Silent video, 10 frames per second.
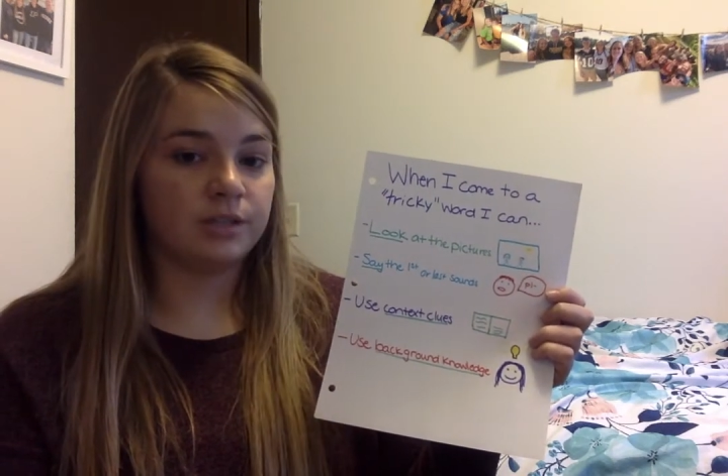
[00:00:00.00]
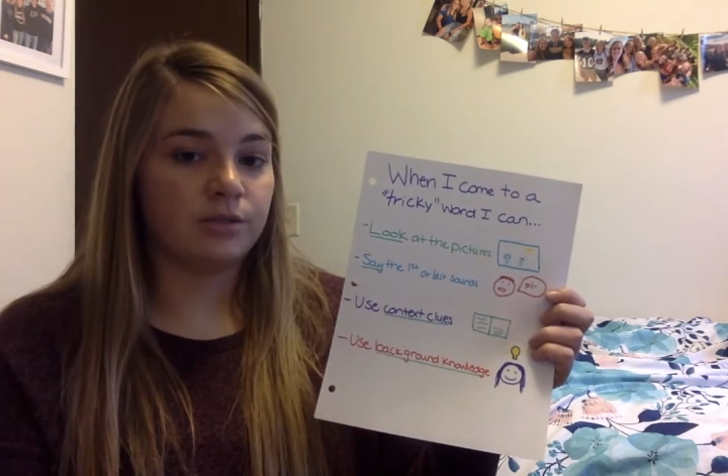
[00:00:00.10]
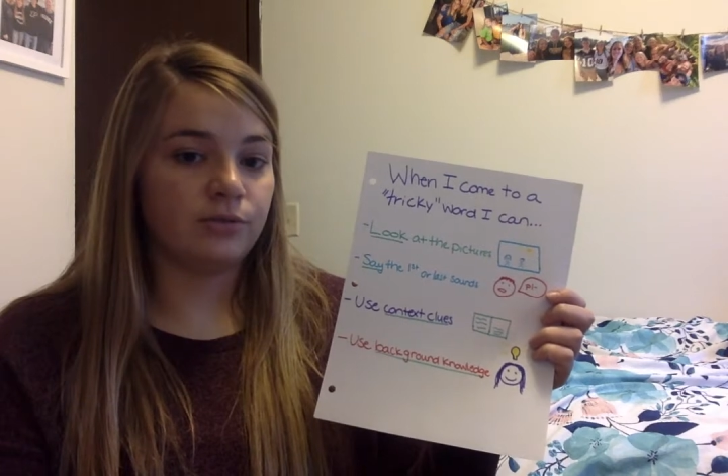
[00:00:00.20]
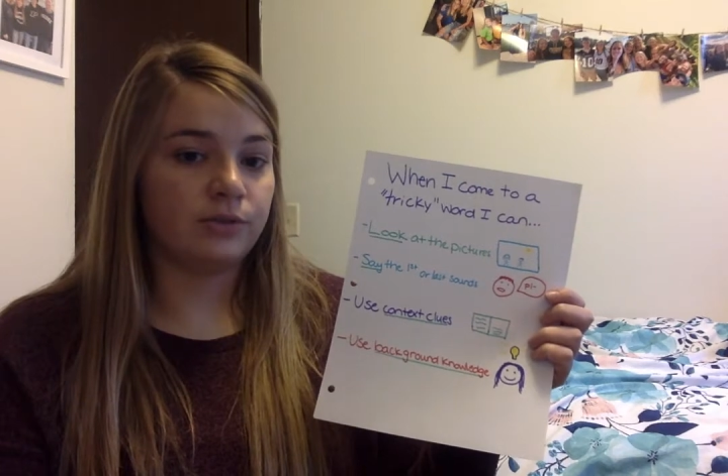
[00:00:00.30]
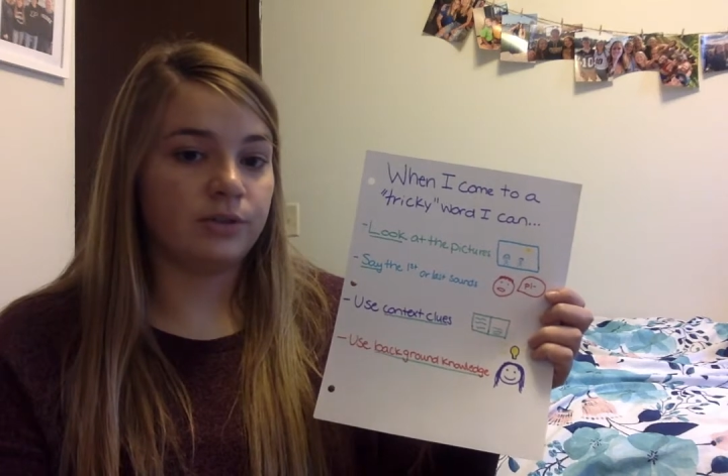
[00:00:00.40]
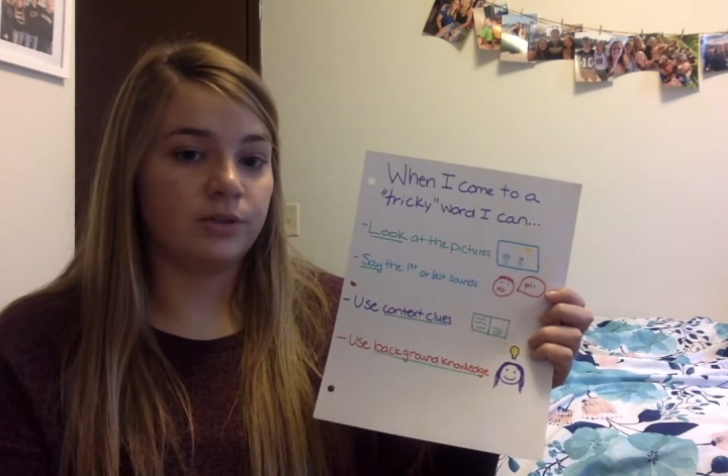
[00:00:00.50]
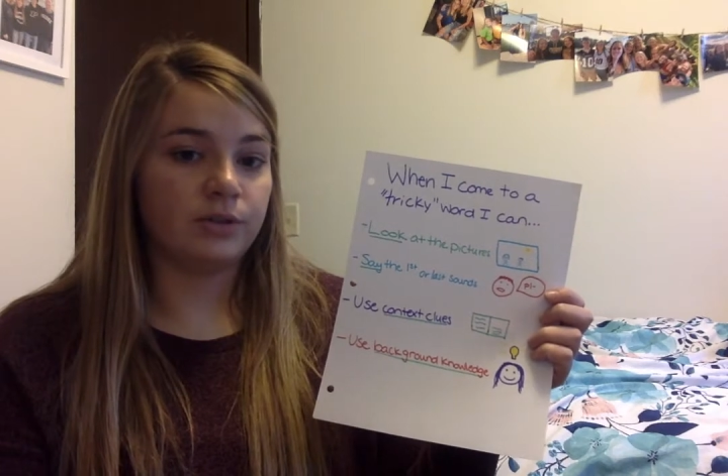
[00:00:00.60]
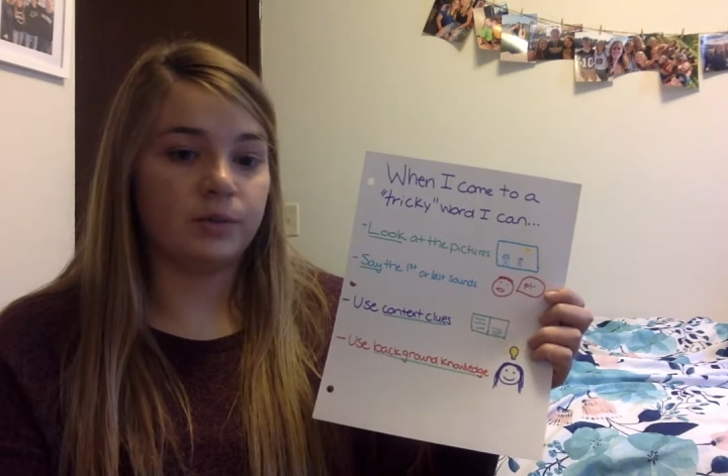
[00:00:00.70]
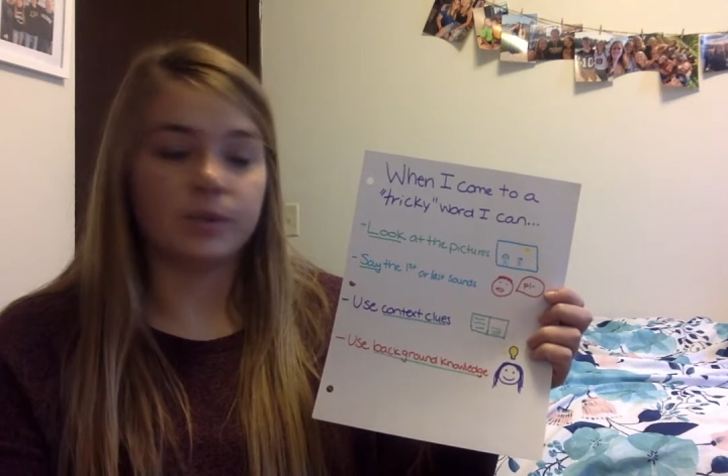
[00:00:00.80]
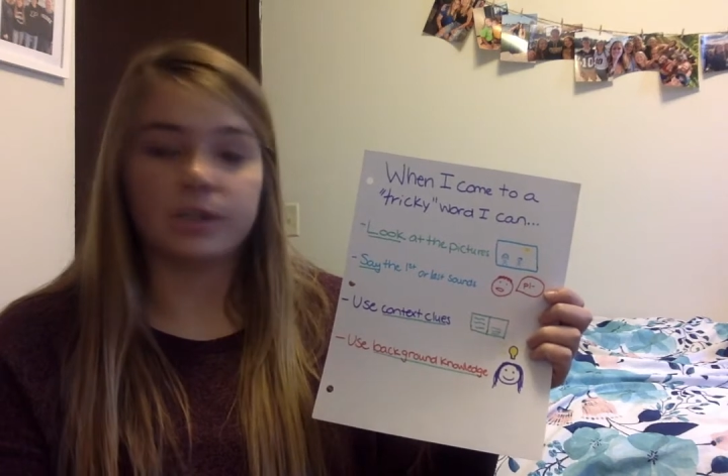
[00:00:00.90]
So if you don't
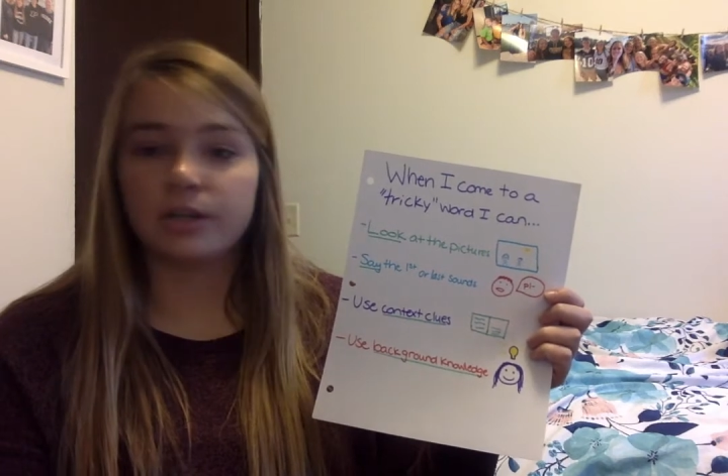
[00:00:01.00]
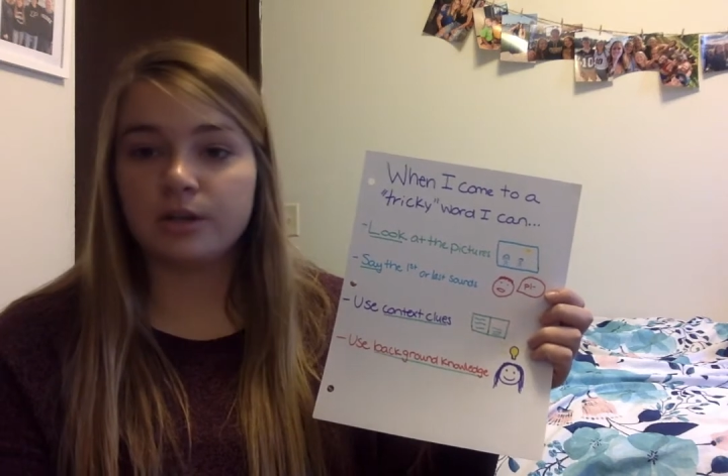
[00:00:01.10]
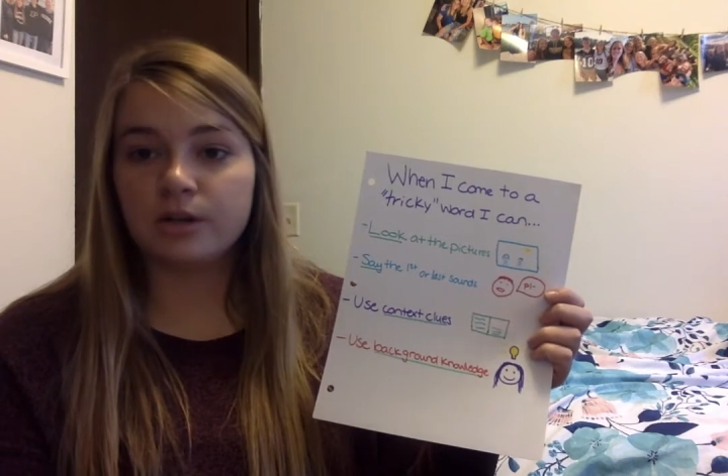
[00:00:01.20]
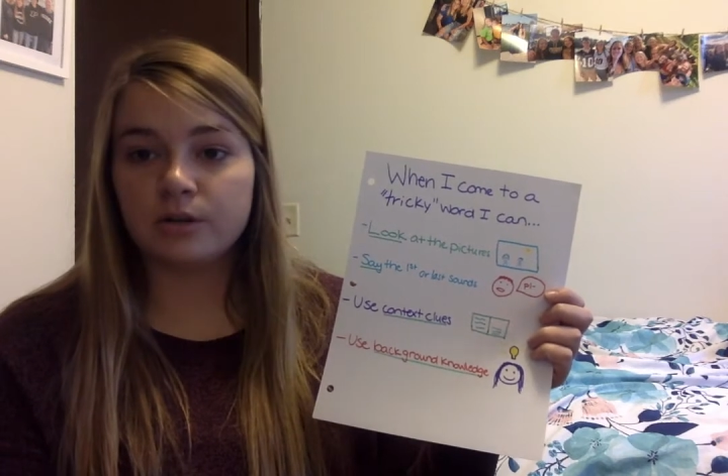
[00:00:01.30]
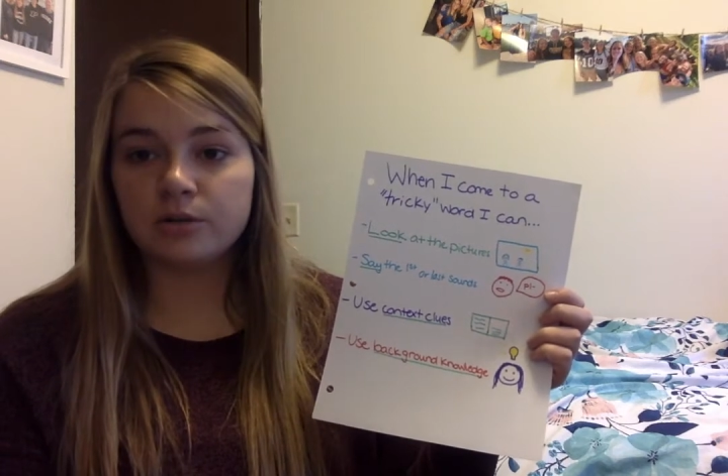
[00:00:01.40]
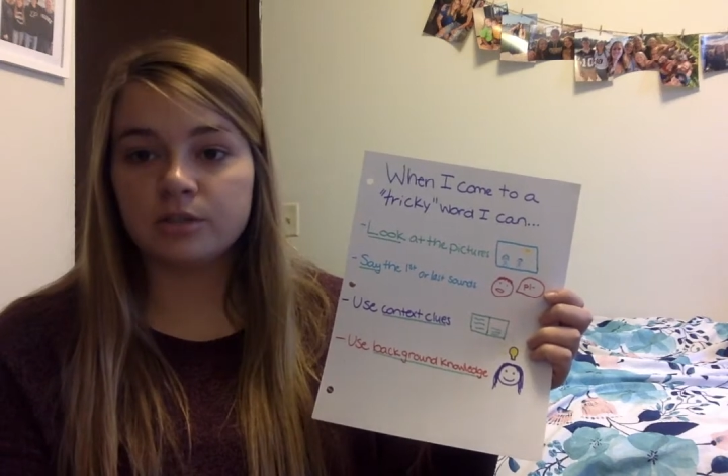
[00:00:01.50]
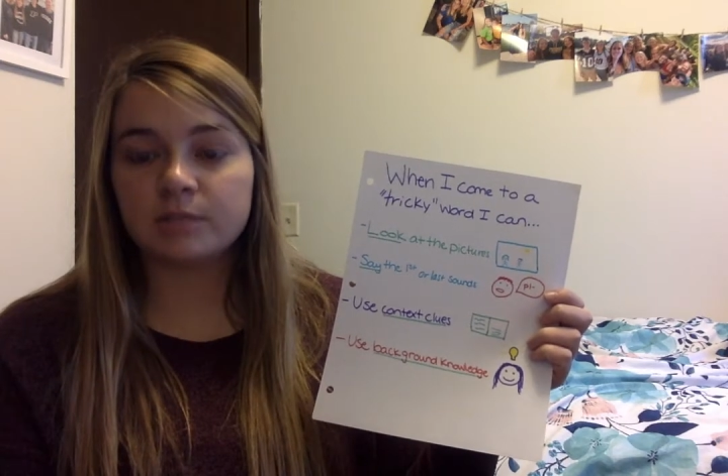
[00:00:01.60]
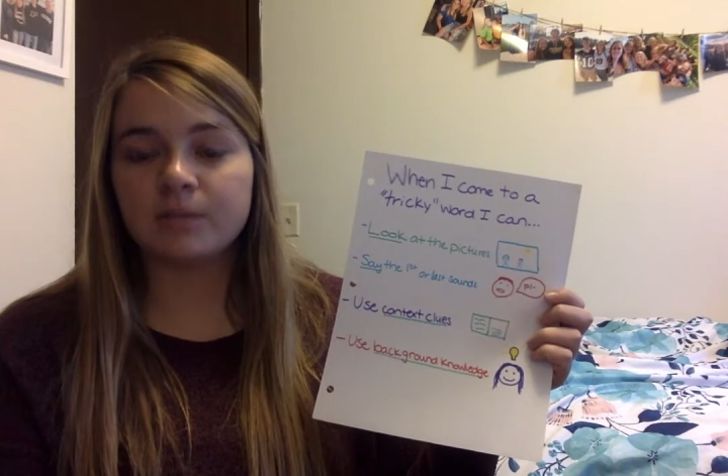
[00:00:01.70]
know the word ocean,